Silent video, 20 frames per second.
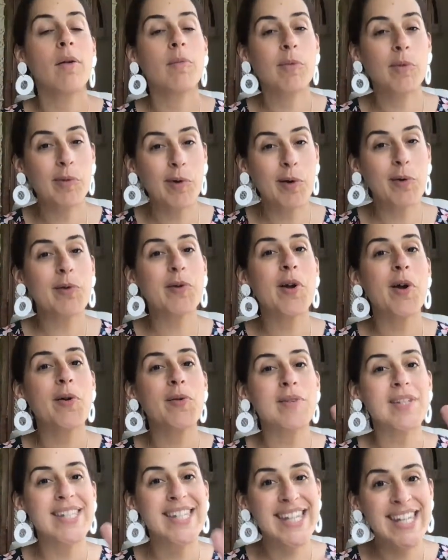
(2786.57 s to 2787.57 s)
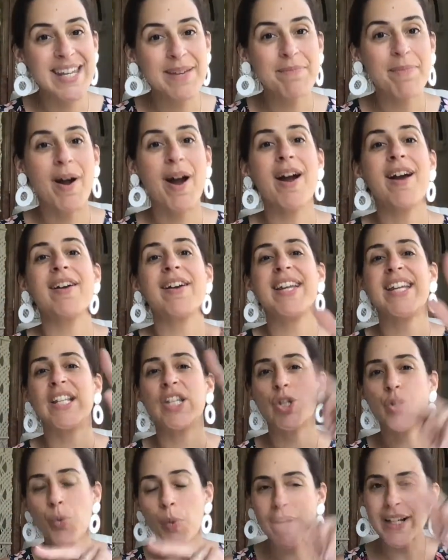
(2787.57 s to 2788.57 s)
Berroco Tea Party
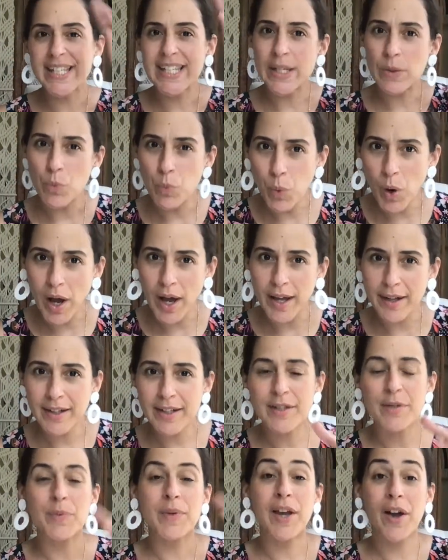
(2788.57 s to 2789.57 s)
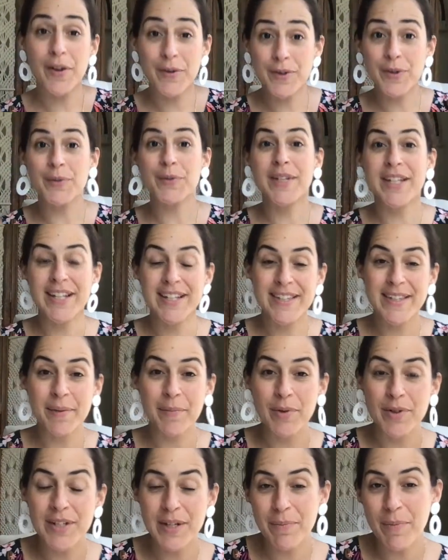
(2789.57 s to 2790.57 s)
21, because we also did a
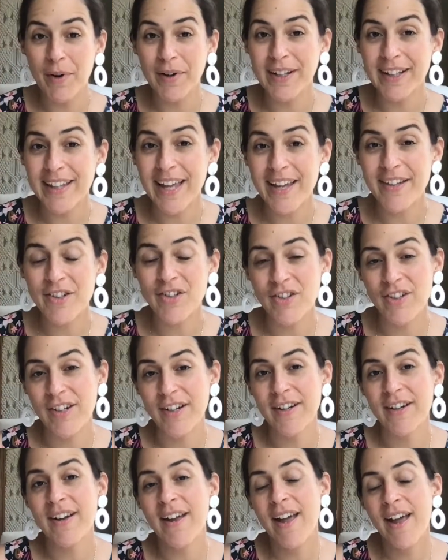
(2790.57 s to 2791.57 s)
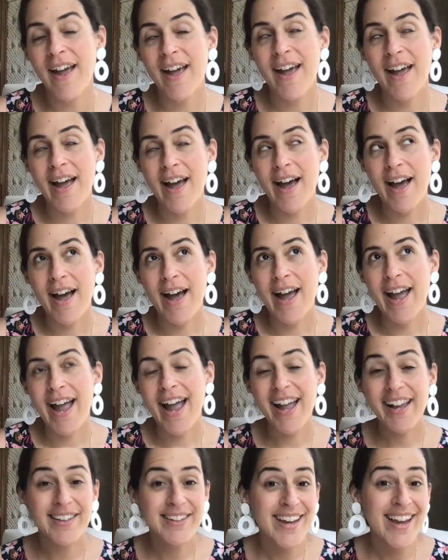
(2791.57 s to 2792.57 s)
summer tea party last year.
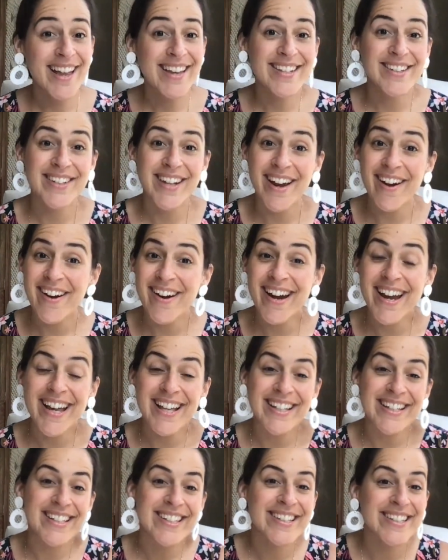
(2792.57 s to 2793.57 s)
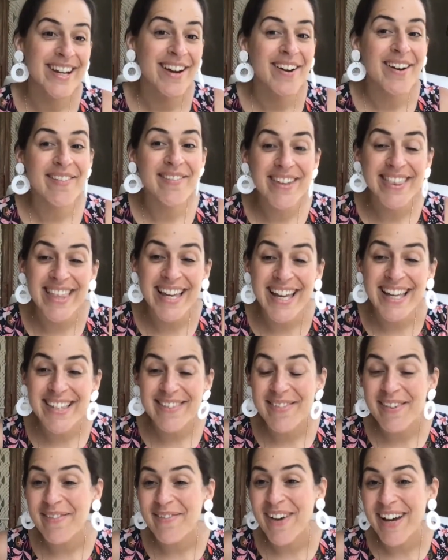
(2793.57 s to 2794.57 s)
And yeah, share it. Share it with us.
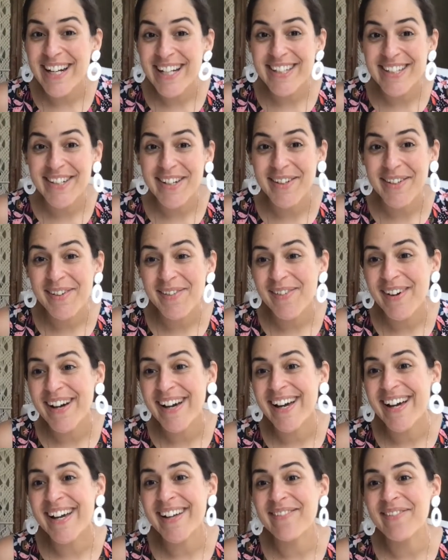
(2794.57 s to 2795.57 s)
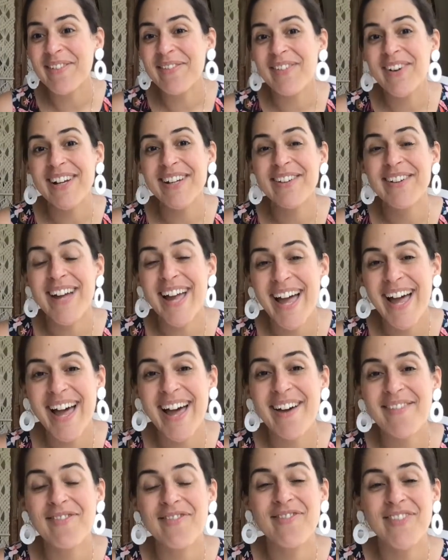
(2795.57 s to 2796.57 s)
We want to cheer you on. We want you to
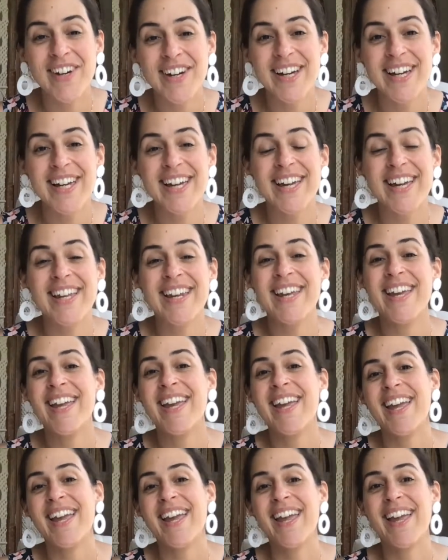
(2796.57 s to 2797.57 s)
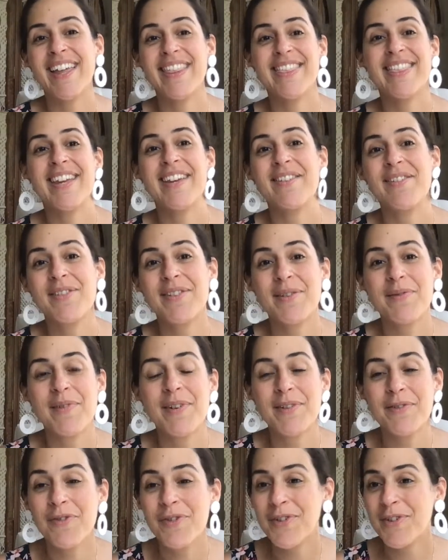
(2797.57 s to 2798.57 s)
have fun. And thank you so
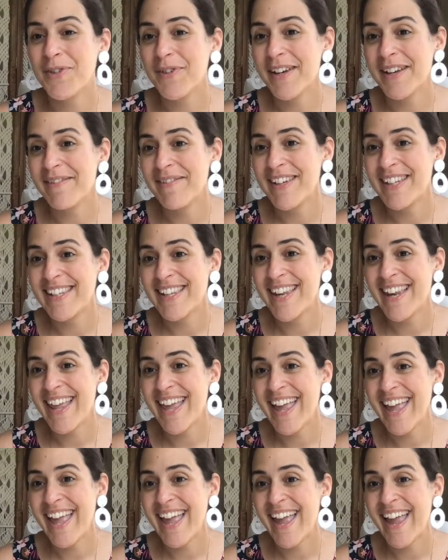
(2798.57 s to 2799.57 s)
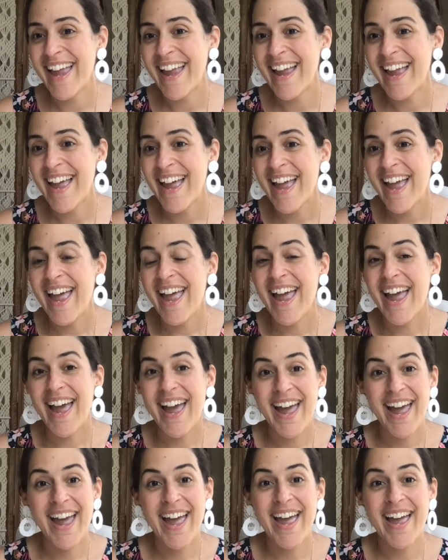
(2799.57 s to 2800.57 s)
much for joining me today.
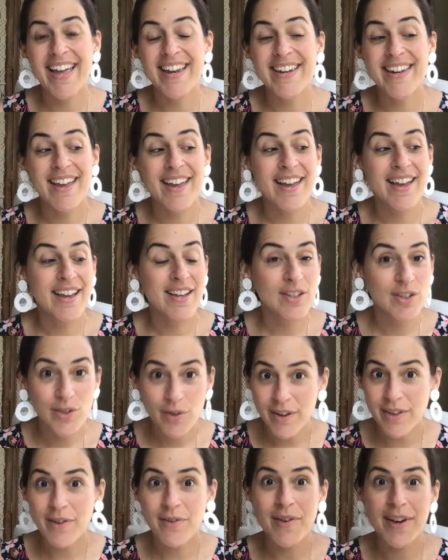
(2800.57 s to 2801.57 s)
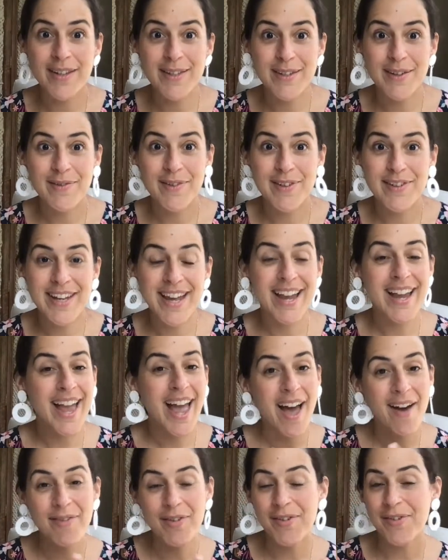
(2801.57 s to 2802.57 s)
And enjoy the rest of your day.
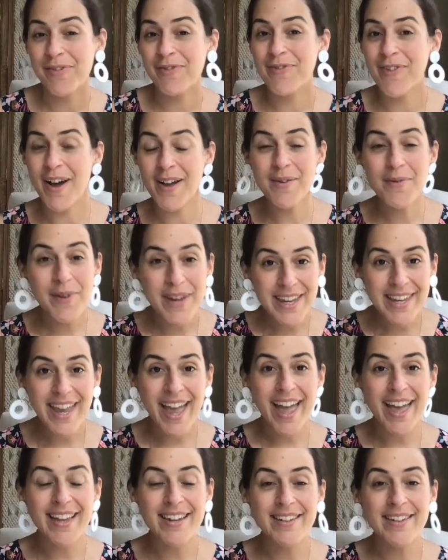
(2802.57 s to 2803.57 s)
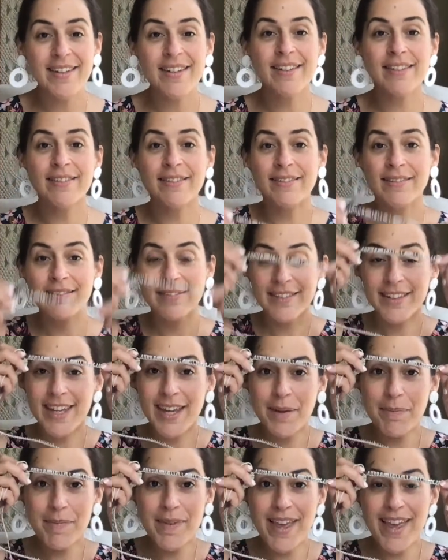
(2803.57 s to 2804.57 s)
Have a fun weekend.
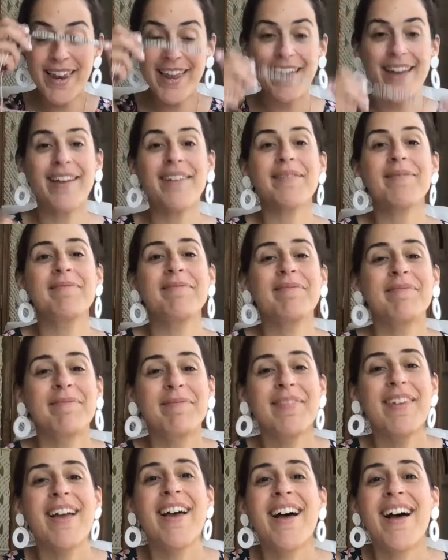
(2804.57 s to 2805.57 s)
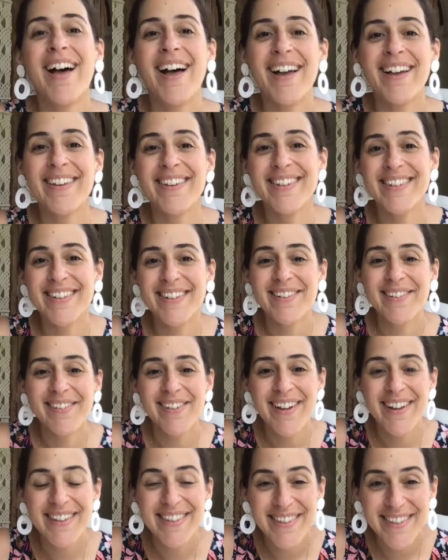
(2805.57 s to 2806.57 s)
Keep knitting. I'll see you
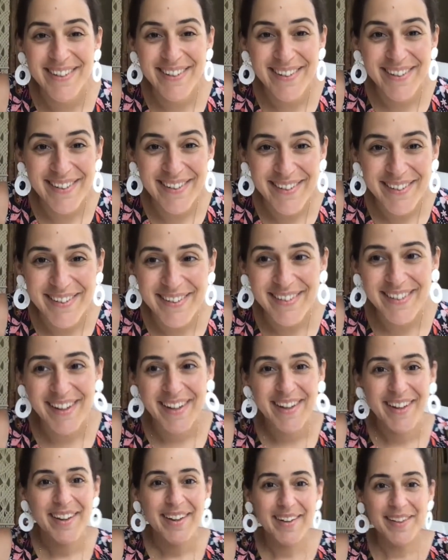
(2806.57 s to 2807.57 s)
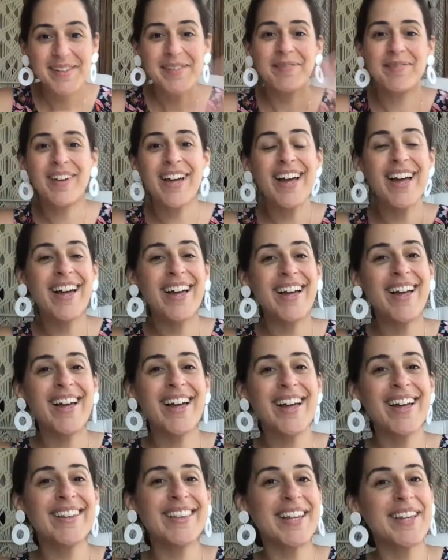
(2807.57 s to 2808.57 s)
all soon.
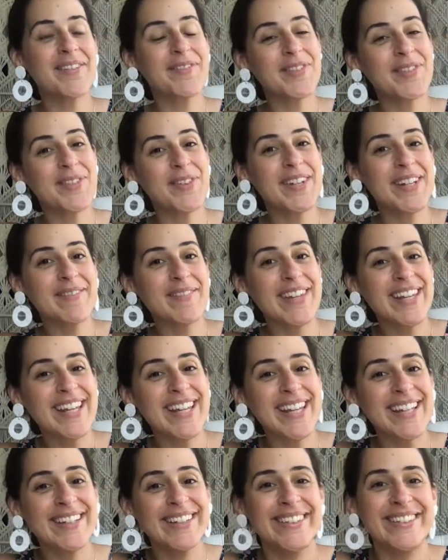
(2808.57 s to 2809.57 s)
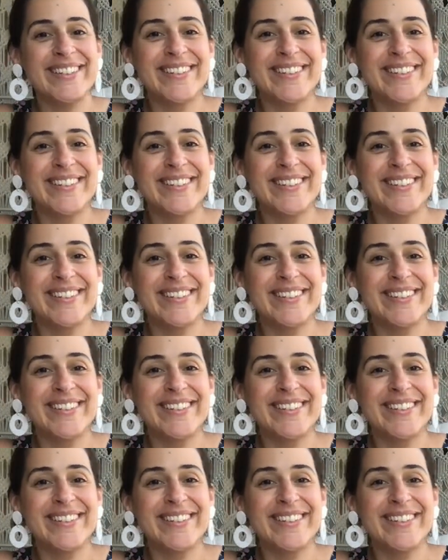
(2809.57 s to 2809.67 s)
Bye. Thank you for joining me.